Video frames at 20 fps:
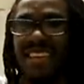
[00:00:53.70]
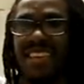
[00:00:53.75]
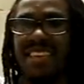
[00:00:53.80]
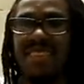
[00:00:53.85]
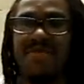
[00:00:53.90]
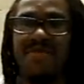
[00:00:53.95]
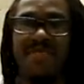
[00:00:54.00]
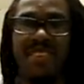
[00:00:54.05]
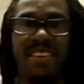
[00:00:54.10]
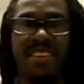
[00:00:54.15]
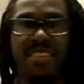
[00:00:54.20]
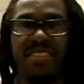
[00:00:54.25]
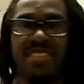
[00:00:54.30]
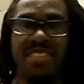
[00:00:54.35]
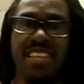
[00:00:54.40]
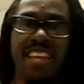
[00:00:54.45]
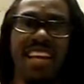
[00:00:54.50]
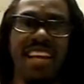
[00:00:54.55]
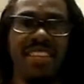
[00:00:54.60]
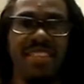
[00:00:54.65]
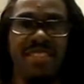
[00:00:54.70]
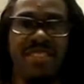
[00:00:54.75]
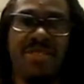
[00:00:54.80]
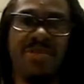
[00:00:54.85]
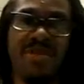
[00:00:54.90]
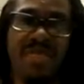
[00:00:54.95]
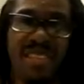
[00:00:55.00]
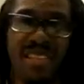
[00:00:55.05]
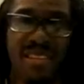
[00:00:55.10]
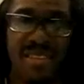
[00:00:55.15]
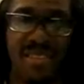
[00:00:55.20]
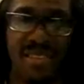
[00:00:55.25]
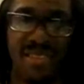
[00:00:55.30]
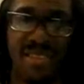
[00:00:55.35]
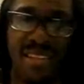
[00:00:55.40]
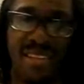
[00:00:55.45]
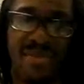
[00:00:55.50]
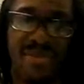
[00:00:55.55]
he fucking G.I. Joe now and shit.